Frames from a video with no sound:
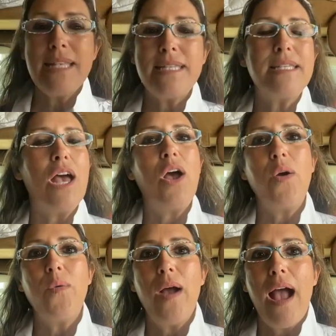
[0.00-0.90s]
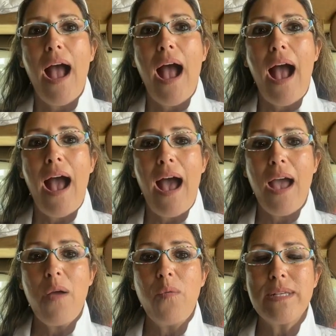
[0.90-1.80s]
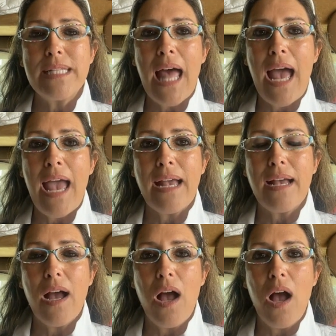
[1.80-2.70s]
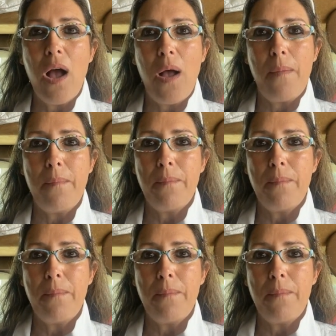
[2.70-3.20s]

so I was like, I